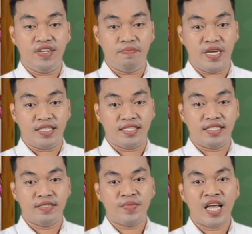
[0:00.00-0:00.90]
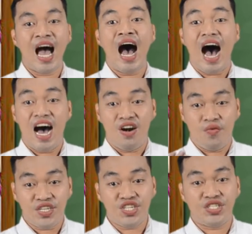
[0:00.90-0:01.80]
Philippines, a
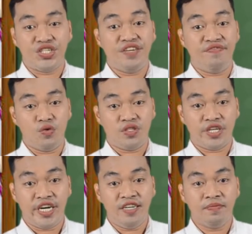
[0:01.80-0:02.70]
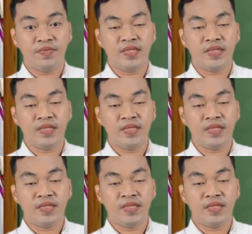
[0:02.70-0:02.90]
registered voter,